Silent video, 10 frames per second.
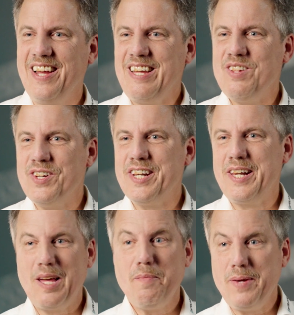
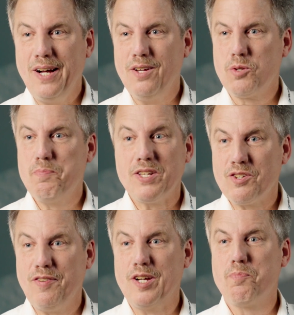Ethernet-APL
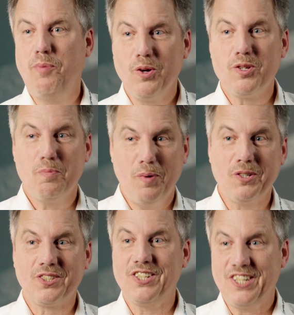specifies
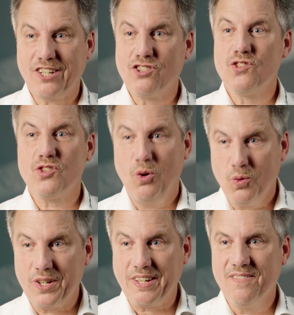point-to-point connections
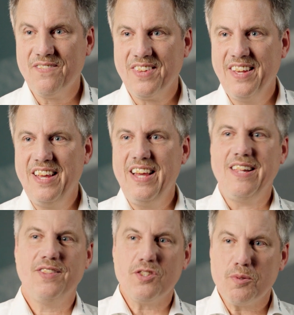only,
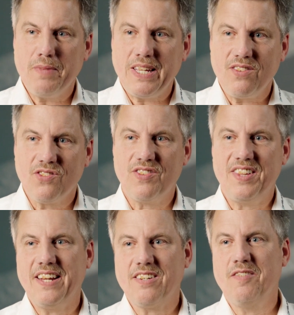and this means
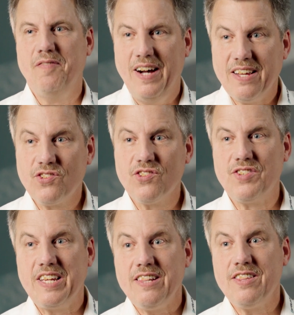that devices
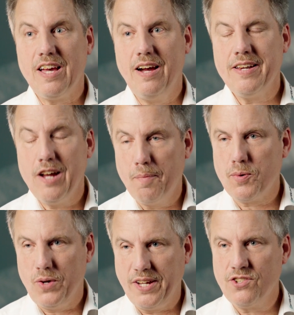in
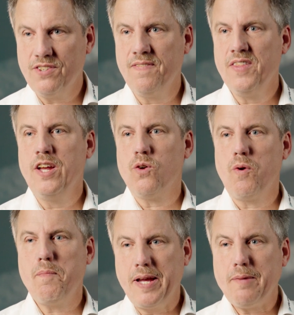operation
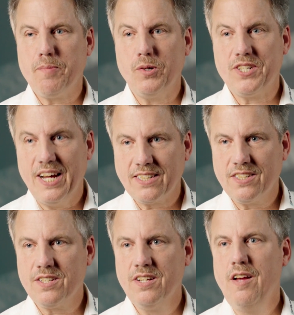remain
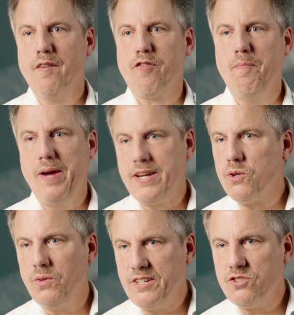protected from
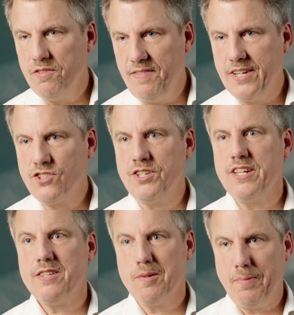manual intervention
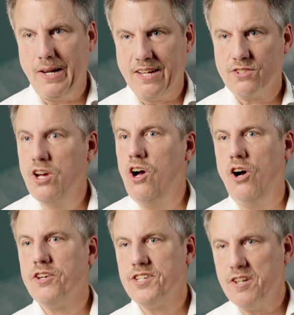in the plant
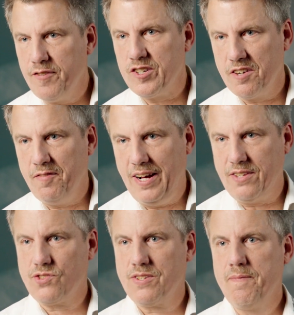on a different
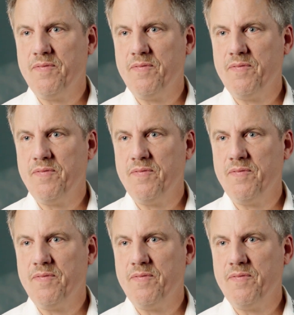device.